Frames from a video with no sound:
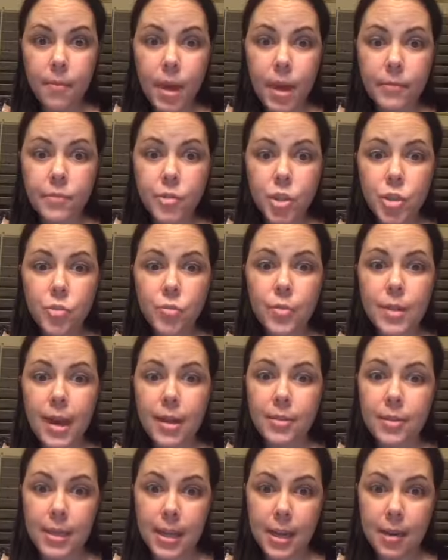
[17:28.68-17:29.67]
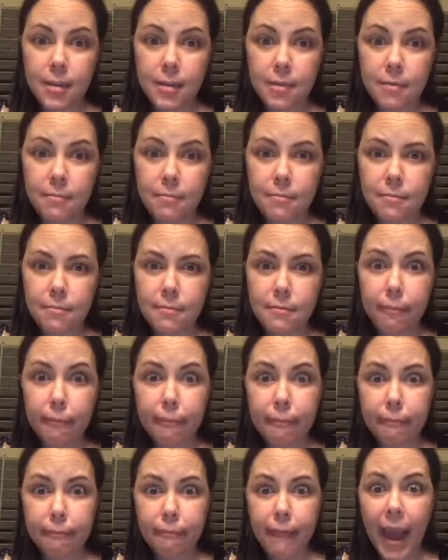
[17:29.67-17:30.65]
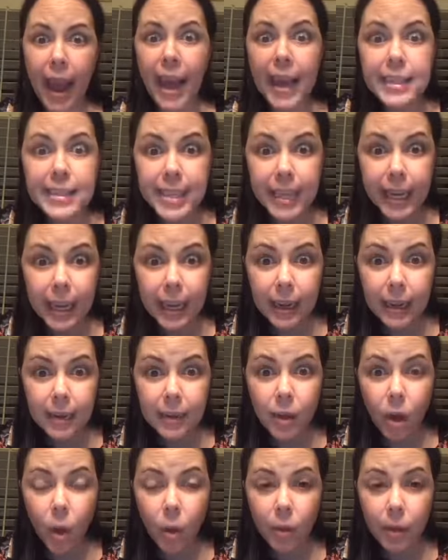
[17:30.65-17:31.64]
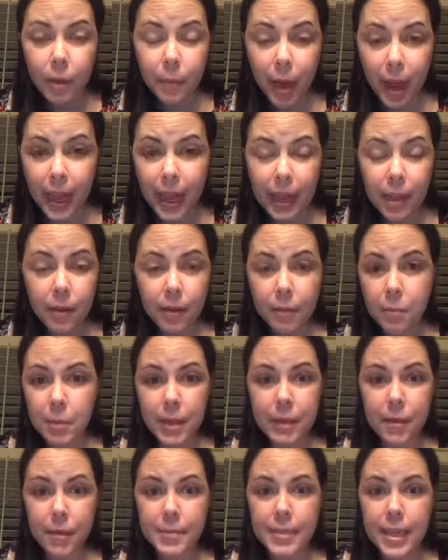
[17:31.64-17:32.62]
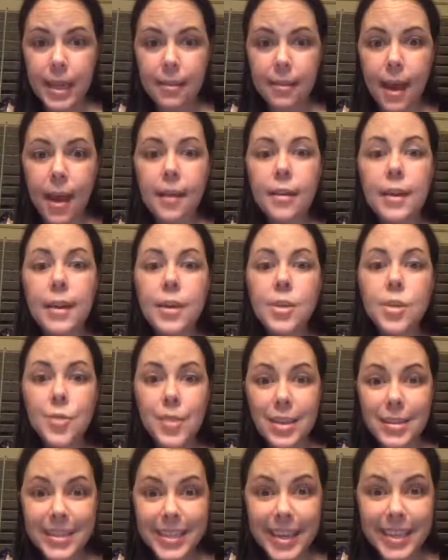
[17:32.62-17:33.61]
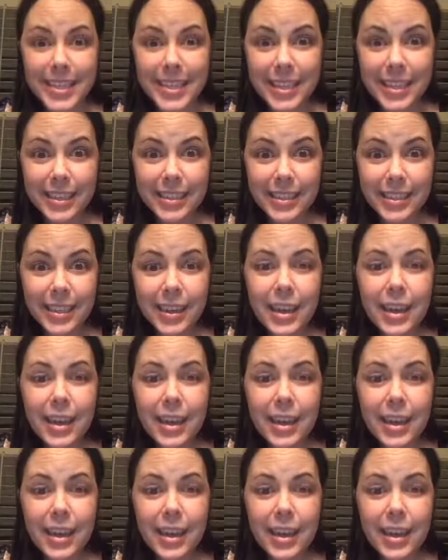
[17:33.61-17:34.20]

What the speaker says: of 2018. Holy, I can't even believe I'm saying that. 2018.